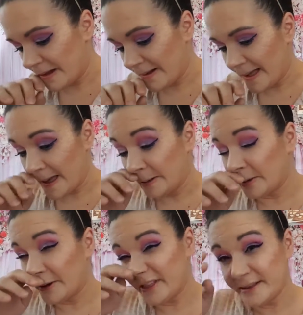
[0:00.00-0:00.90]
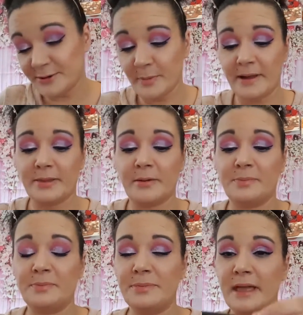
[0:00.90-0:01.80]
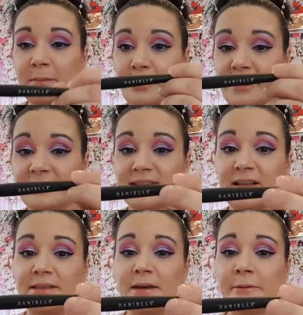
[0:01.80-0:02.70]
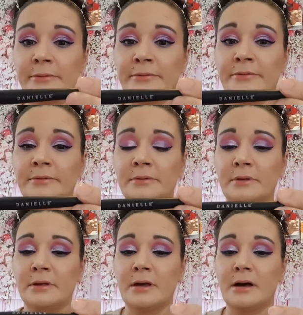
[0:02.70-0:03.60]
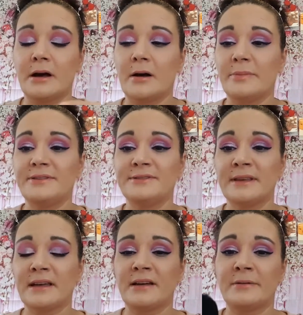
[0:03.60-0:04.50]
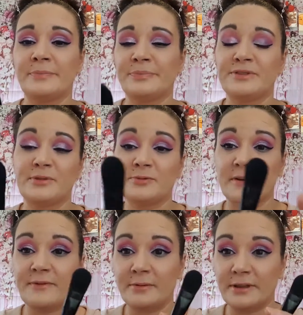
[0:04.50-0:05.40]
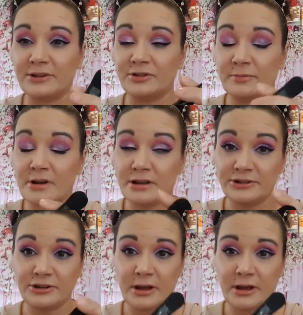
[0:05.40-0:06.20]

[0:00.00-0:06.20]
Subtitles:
Okay, a lot of these are by the name brand Danielle. This is like supposed to be a foundation brush.